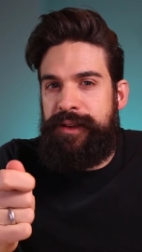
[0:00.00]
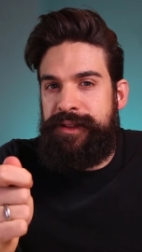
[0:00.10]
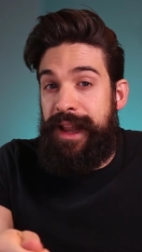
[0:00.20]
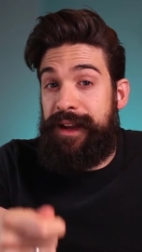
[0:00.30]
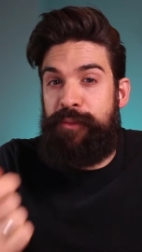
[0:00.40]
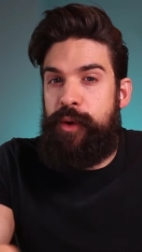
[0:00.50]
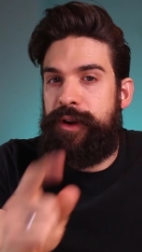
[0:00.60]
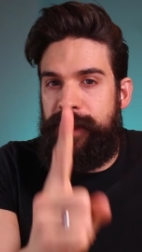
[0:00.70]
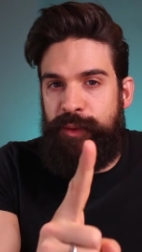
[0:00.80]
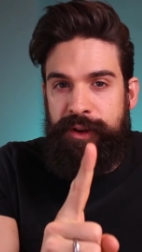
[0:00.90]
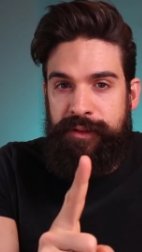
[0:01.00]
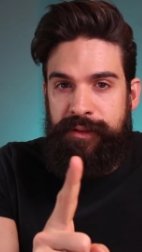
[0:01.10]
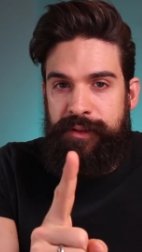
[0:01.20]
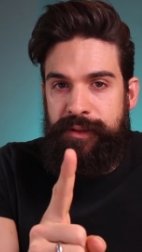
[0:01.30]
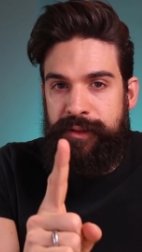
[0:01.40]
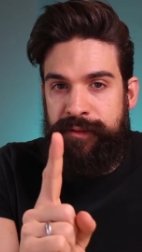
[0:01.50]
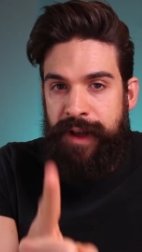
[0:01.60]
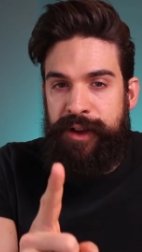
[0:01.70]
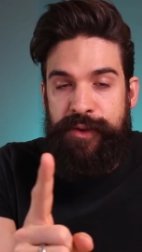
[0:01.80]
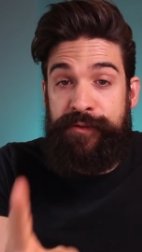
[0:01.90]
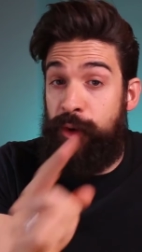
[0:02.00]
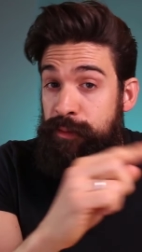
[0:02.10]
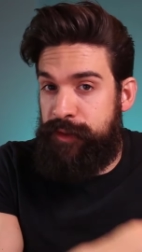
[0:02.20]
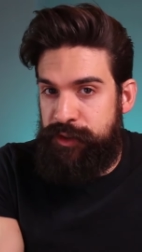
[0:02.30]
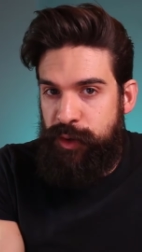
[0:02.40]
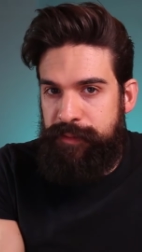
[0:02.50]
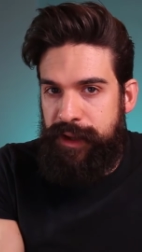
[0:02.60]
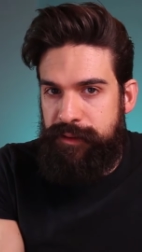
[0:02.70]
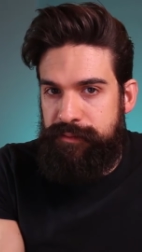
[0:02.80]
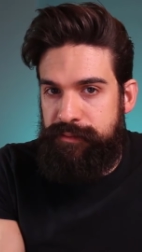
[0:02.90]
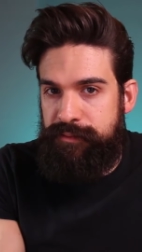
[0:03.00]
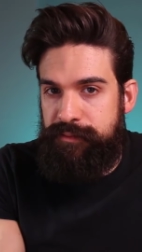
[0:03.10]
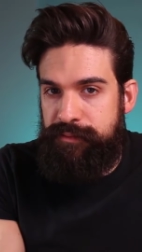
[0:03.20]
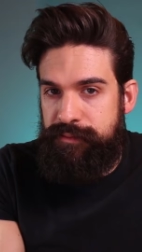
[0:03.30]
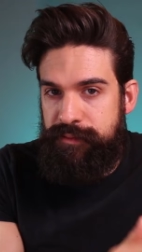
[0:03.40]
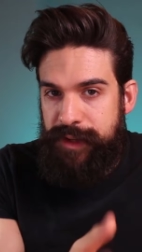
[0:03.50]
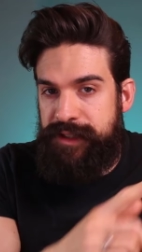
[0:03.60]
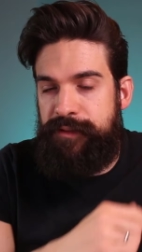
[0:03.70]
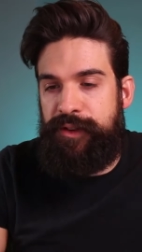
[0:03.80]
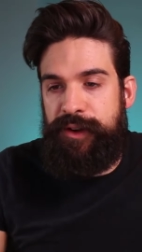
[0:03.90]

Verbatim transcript: select more than one value from the dropdown? Let's have a